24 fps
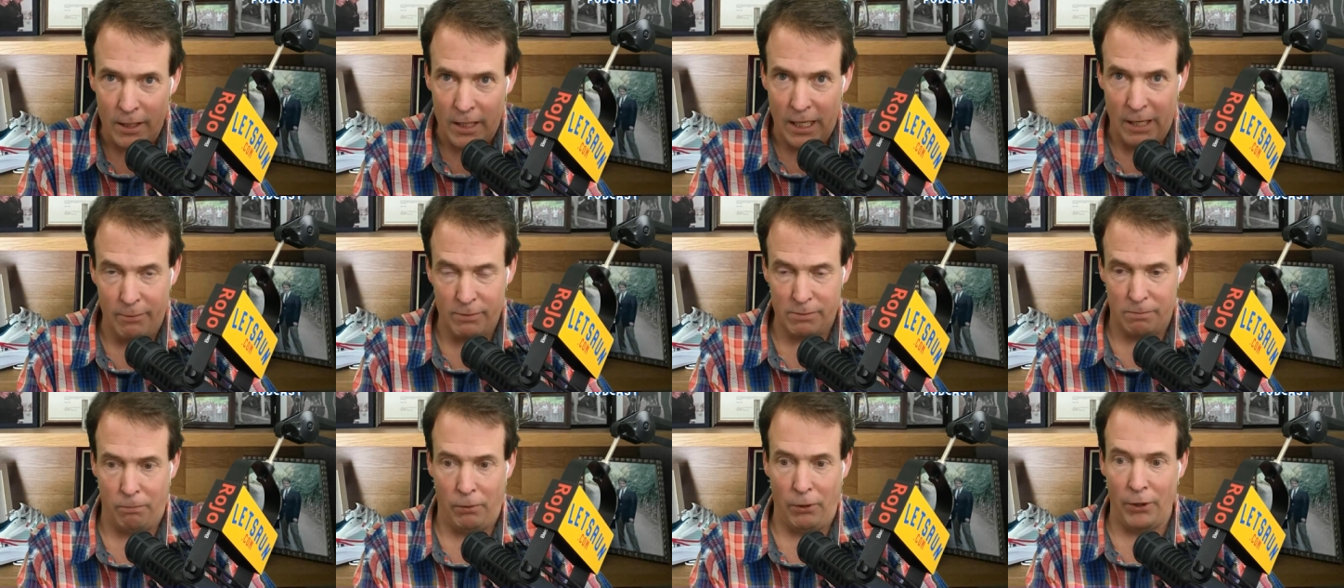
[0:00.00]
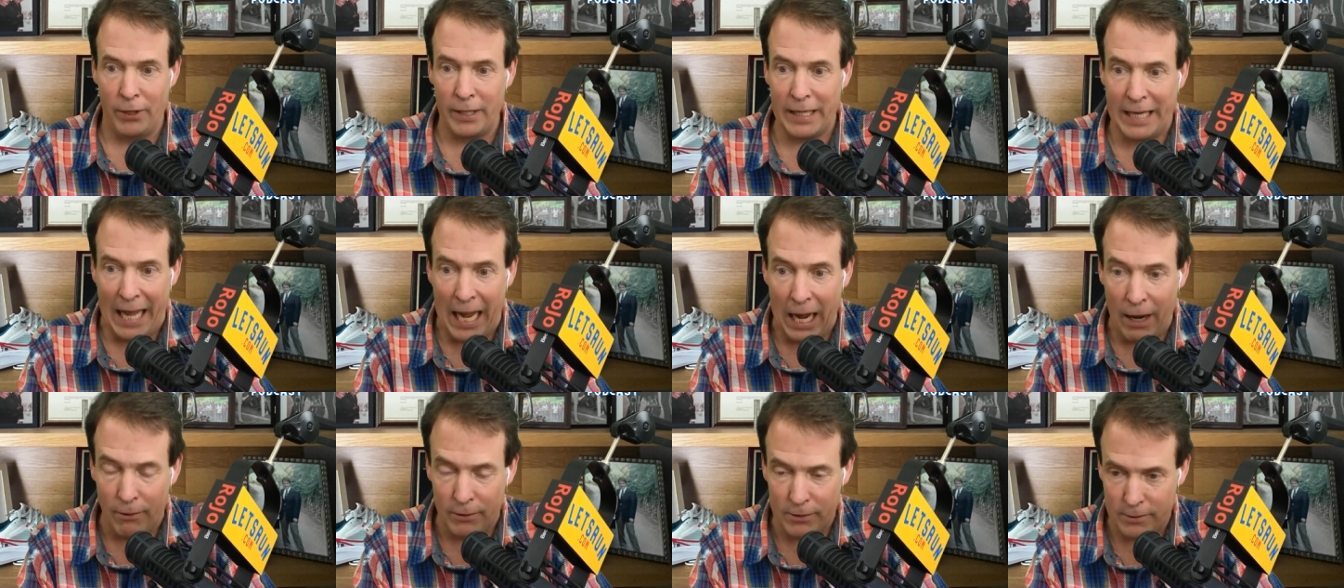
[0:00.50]
He was burned
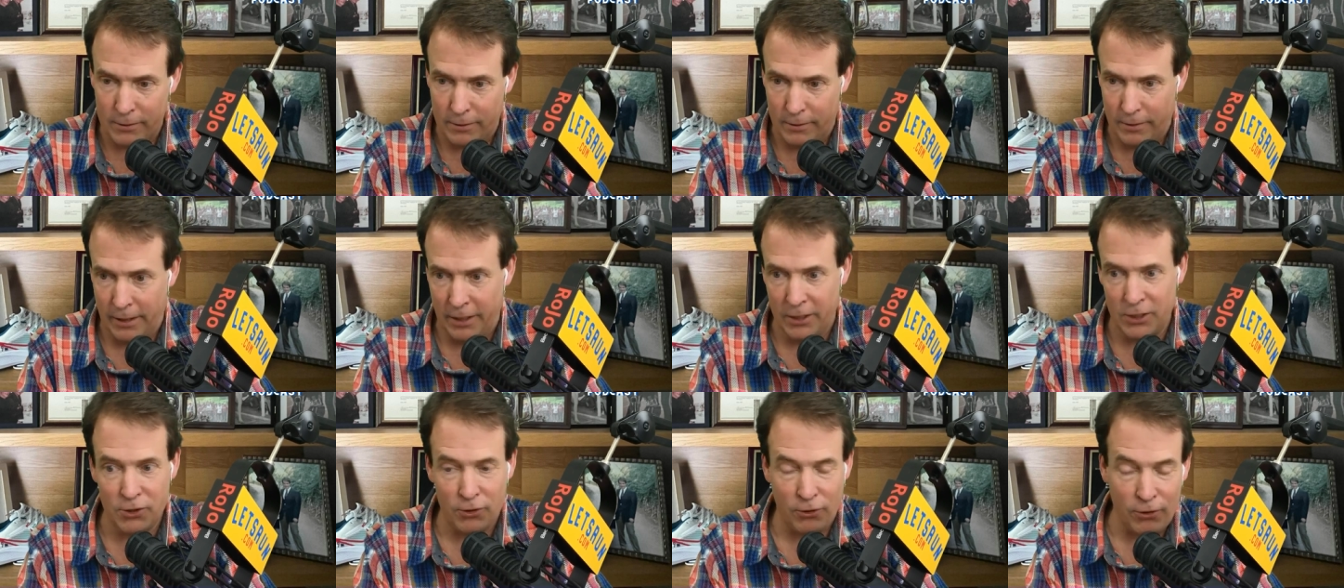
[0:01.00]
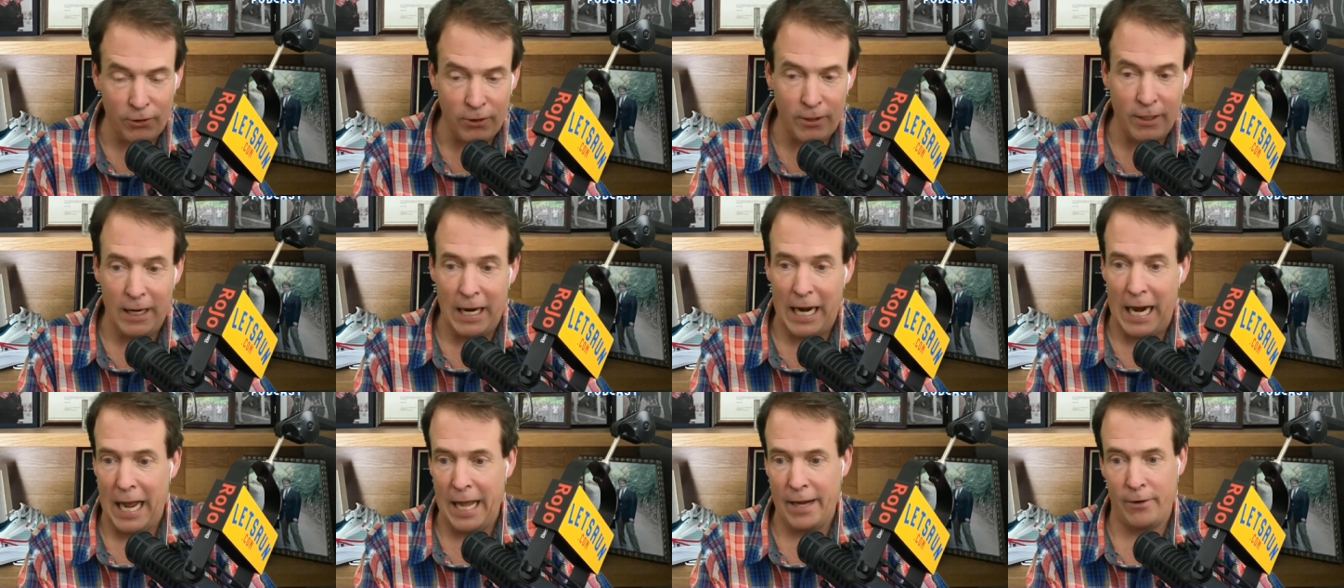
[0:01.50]
out,
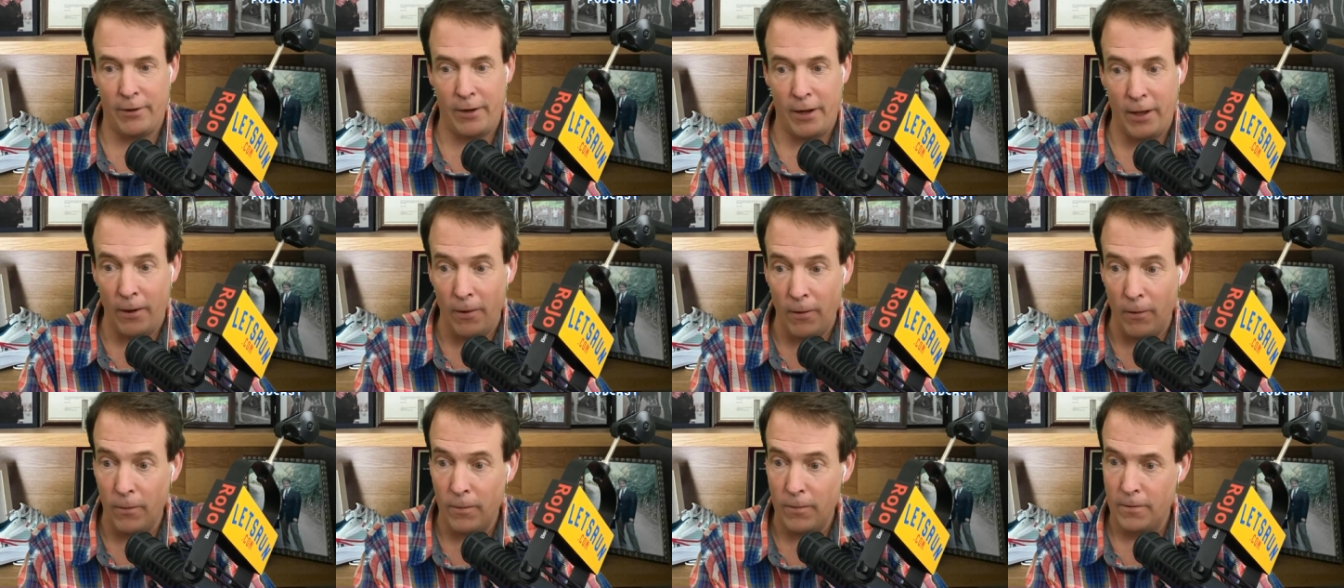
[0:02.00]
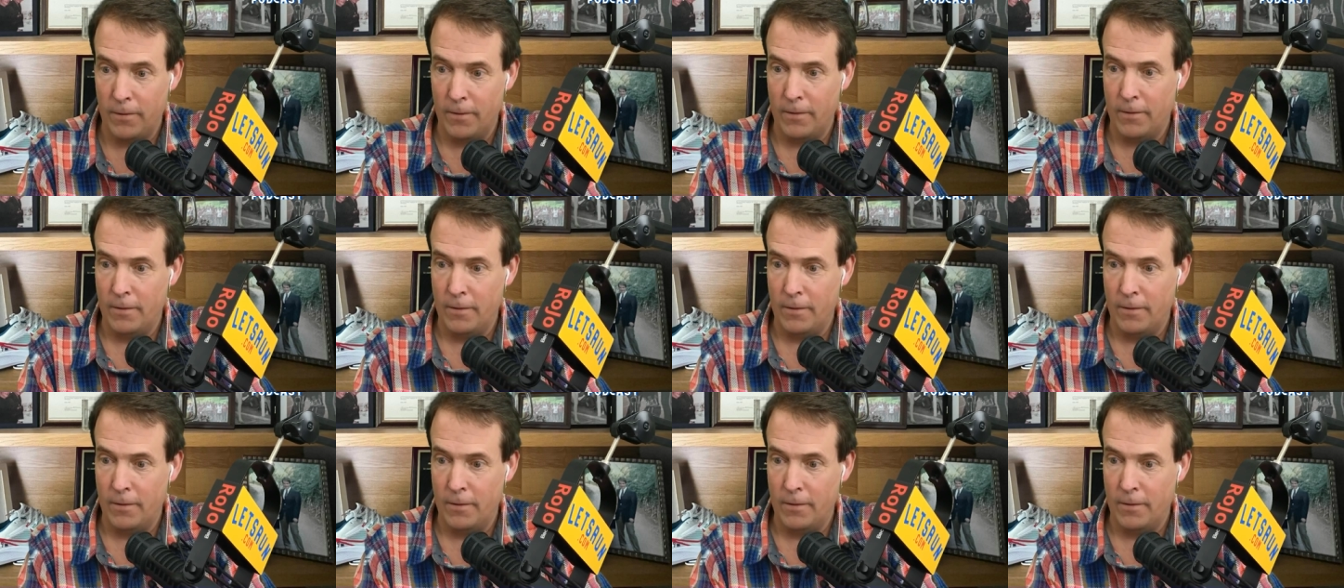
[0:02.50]
injured. I don't know.